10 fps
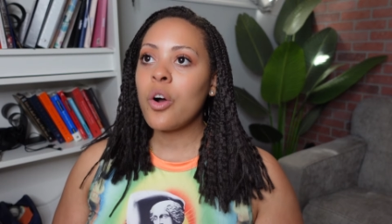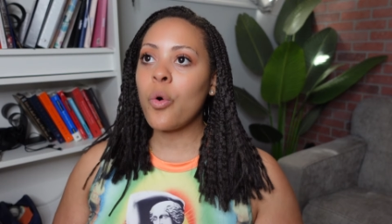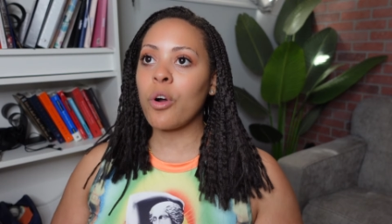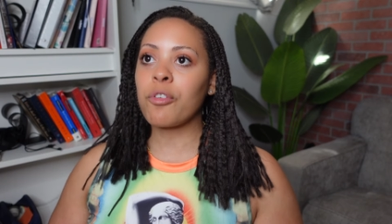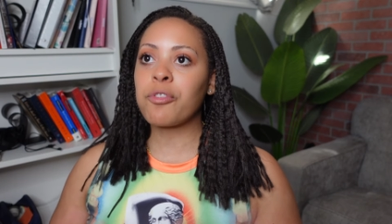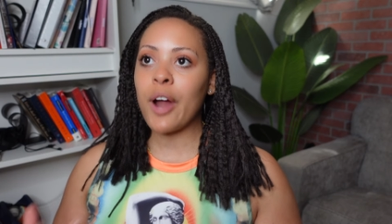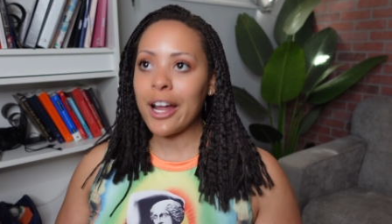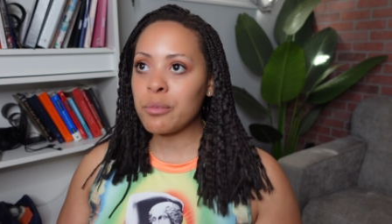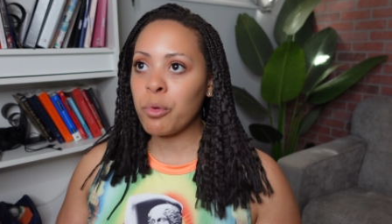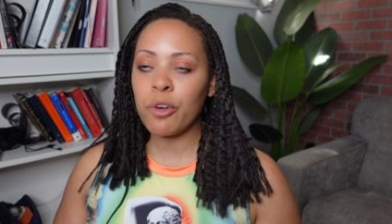or
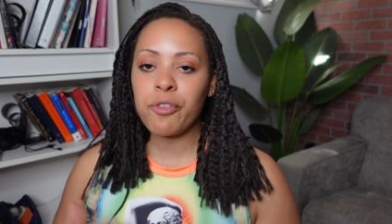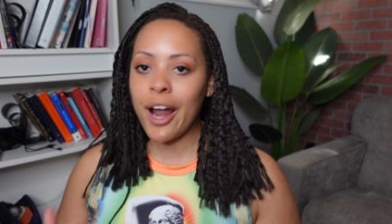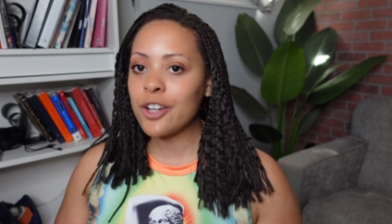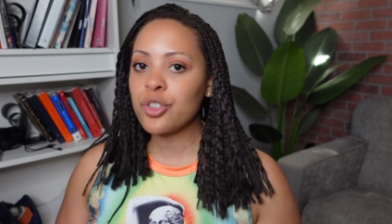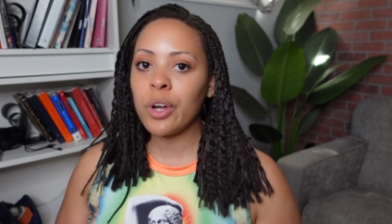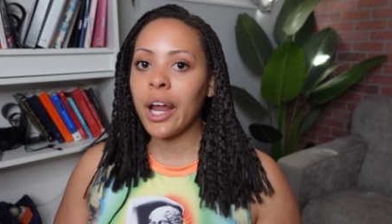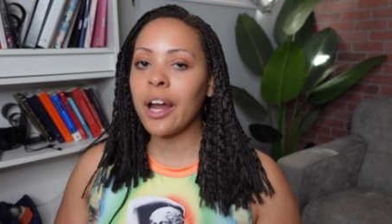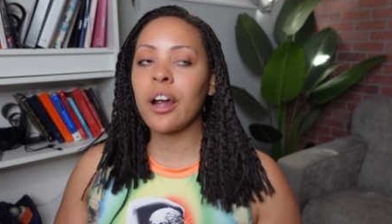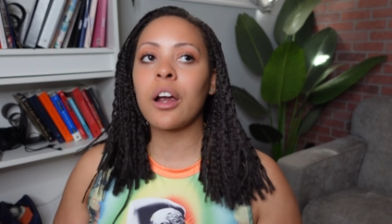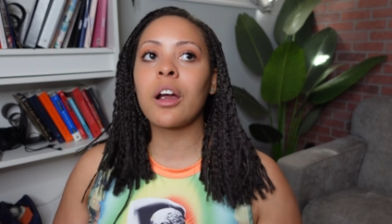fra more fragile
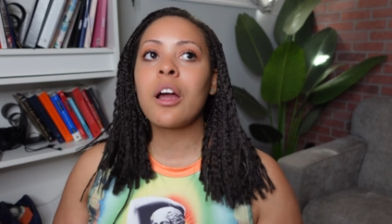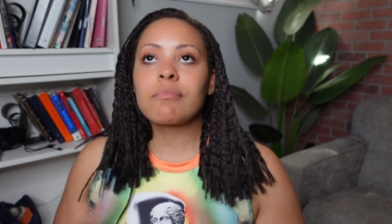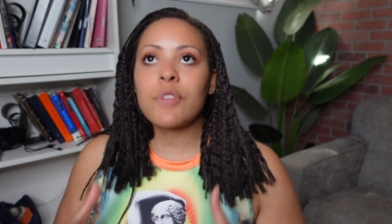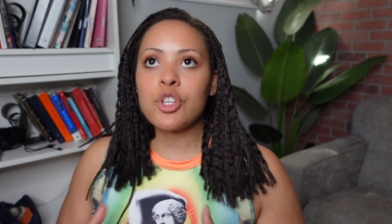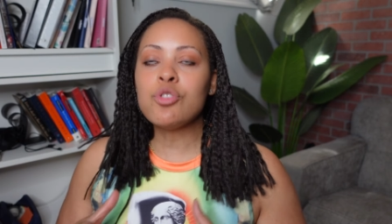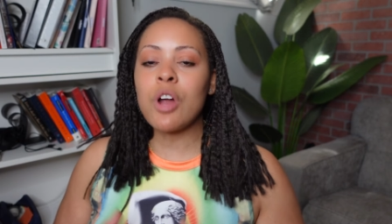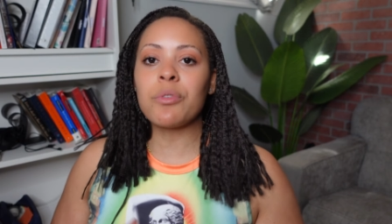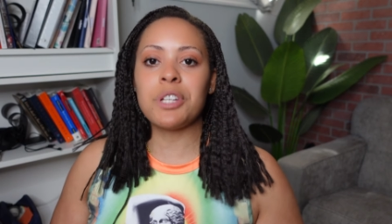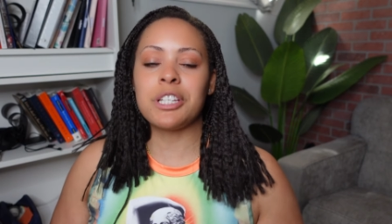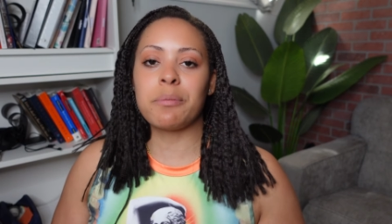hair, you
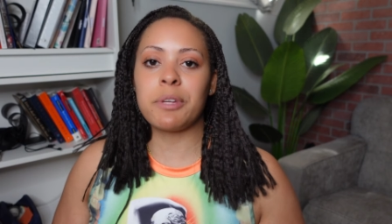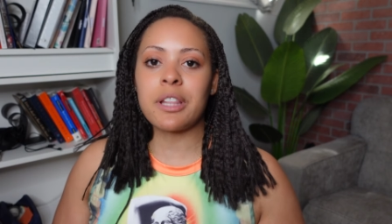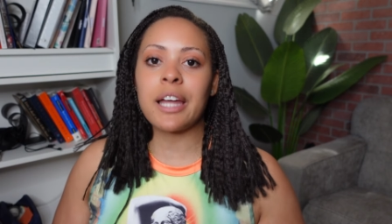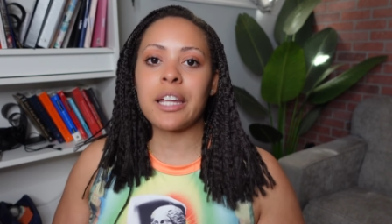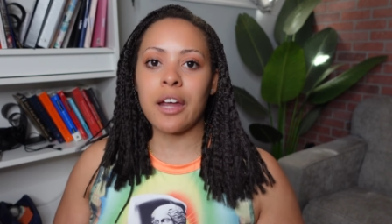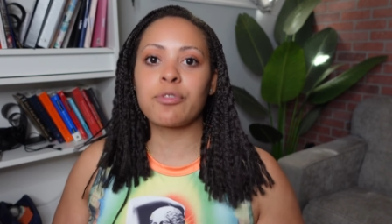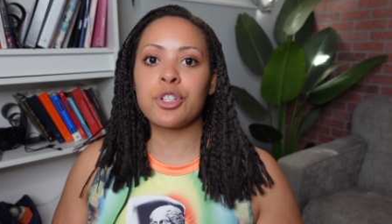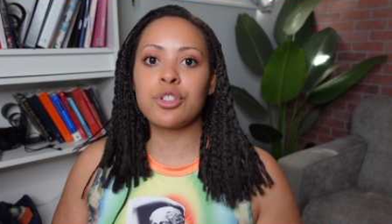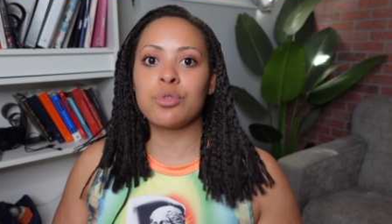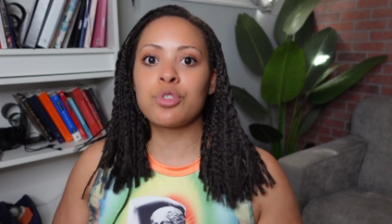don't need to be like
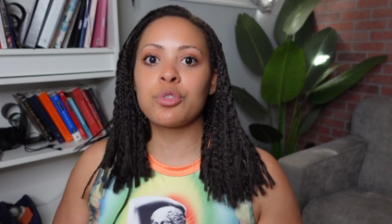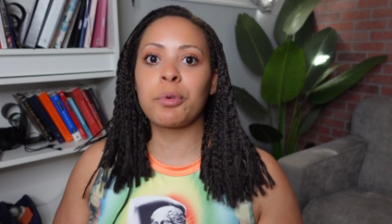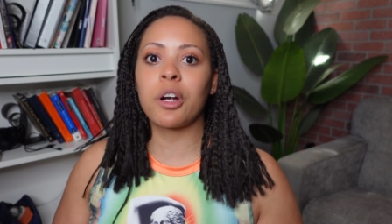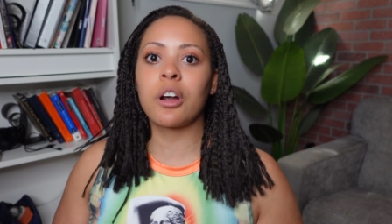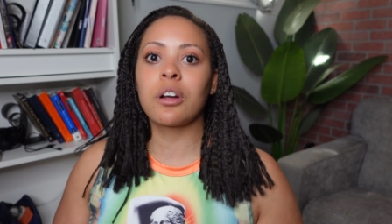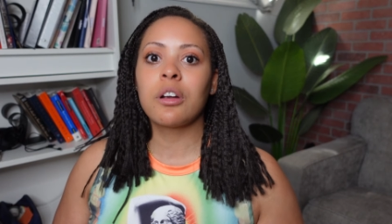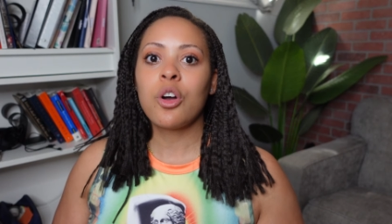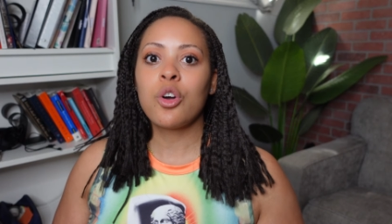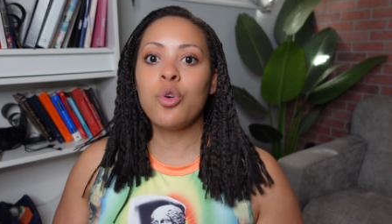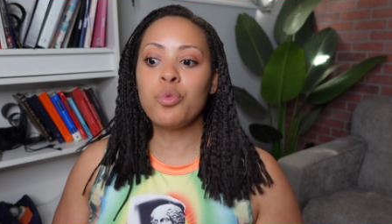every YouTuber
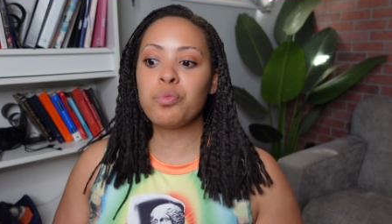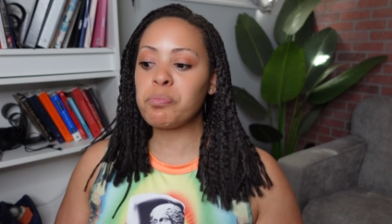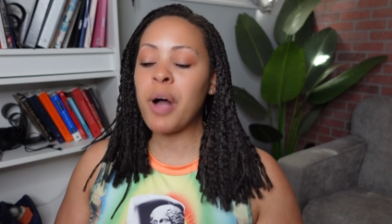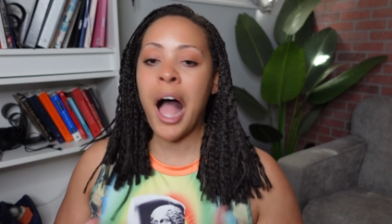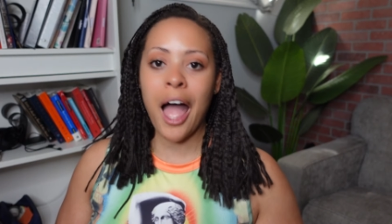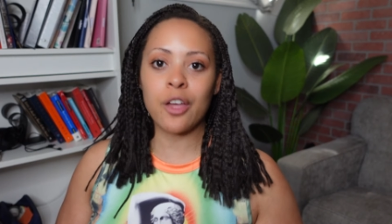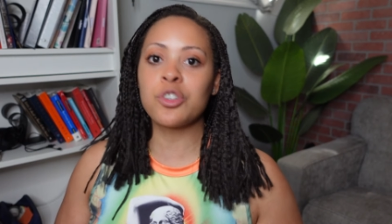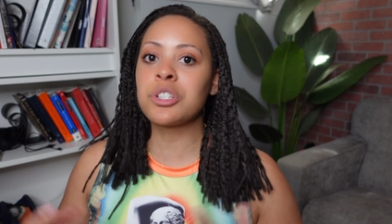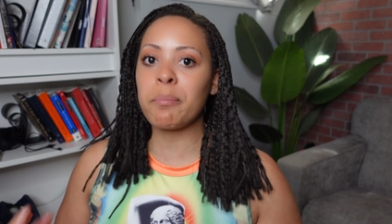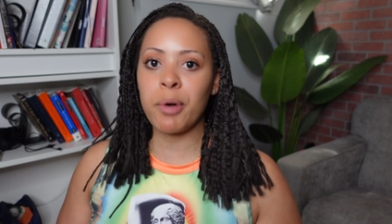who
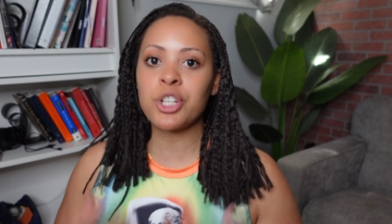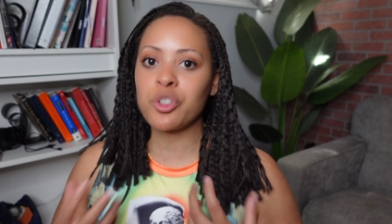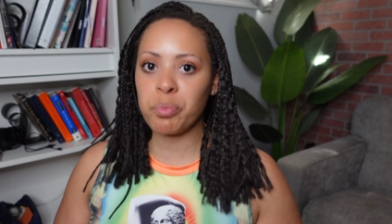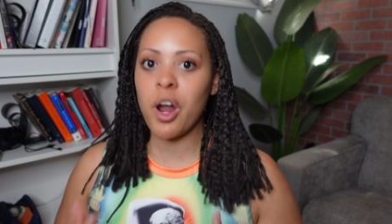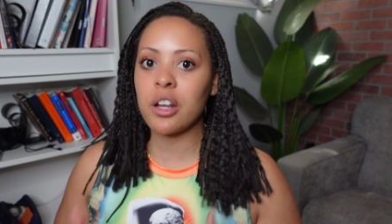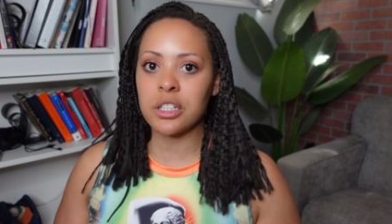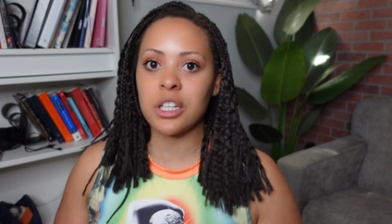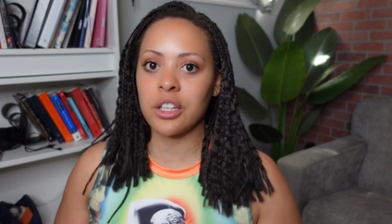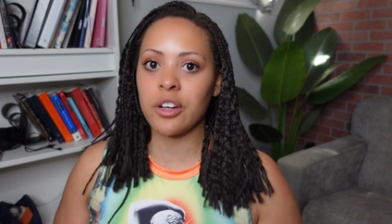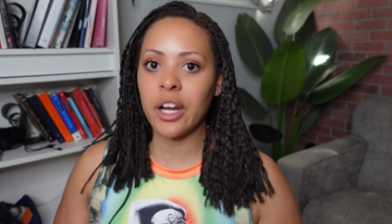piles a bunch of product
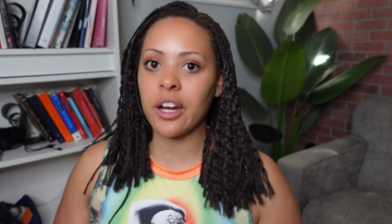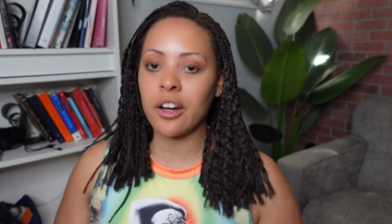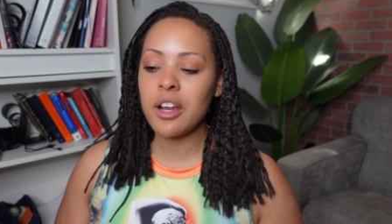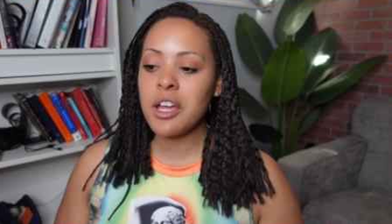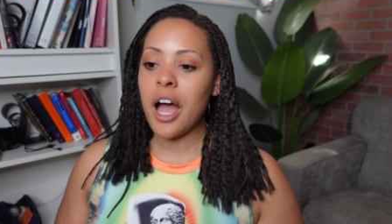in their hair.